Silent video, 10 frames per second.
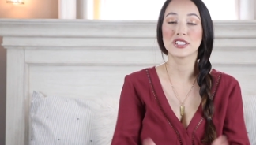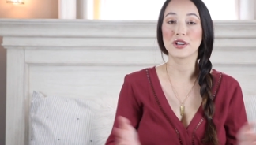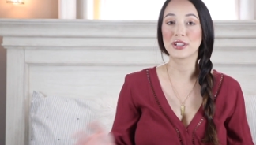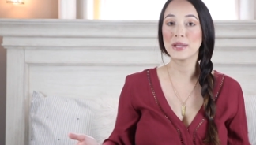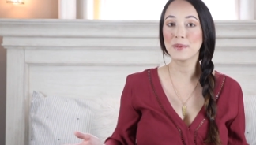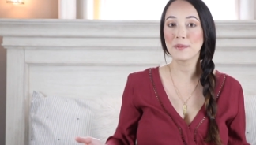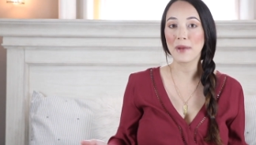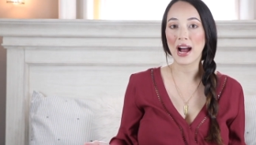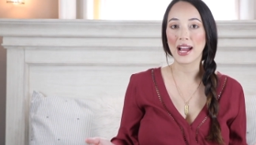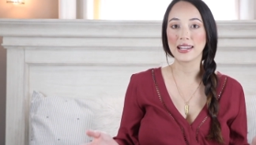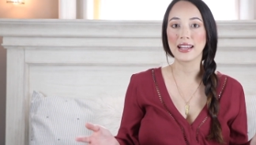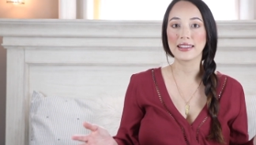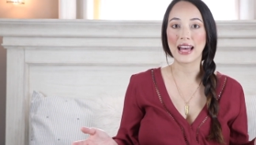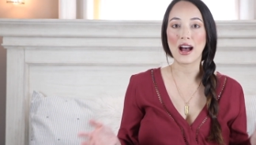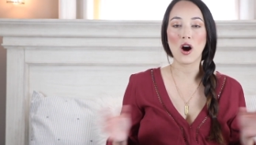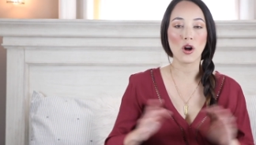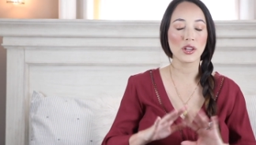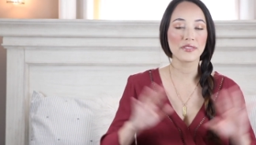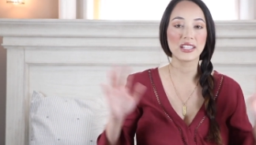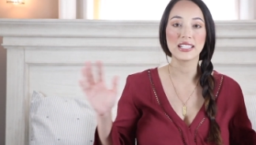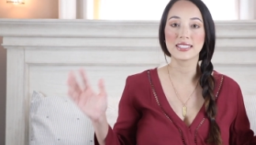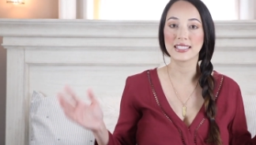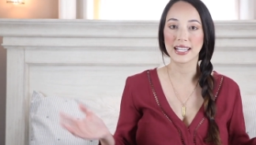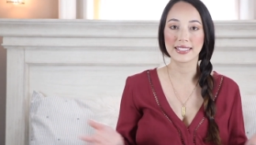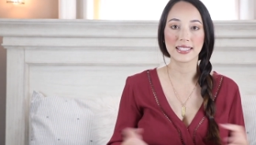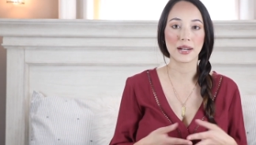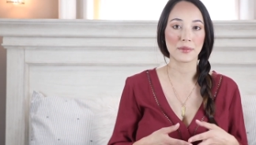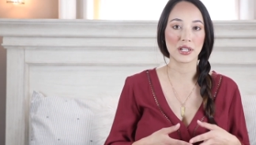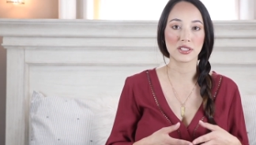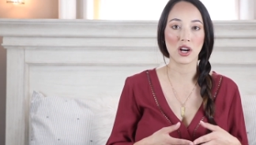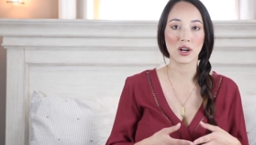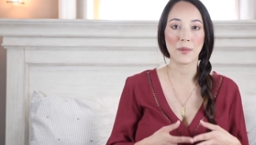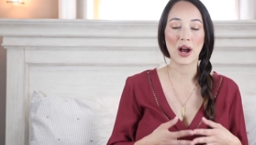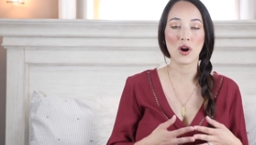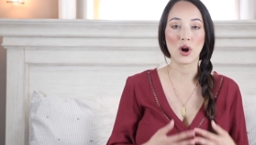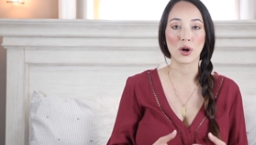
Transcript: So keep in mind that all of these things that I'm going to talk about